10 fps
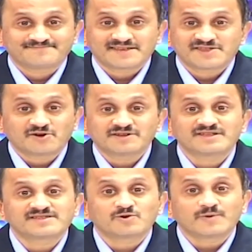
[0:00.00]
It is not
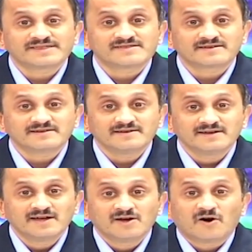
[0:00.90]
just a question
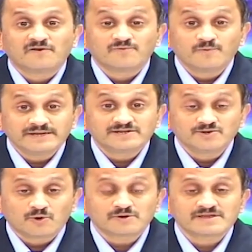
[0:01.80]
of which
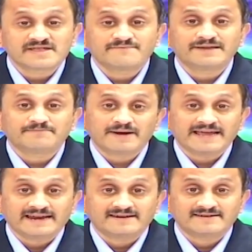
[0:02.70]
notes have been
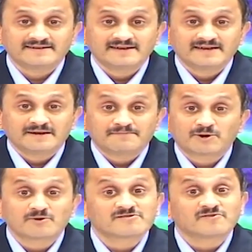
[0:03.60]
played, but
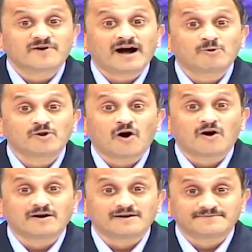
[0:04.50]
also for how
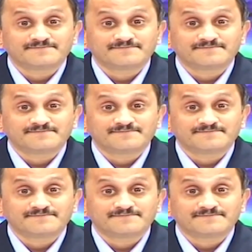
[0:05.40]
long.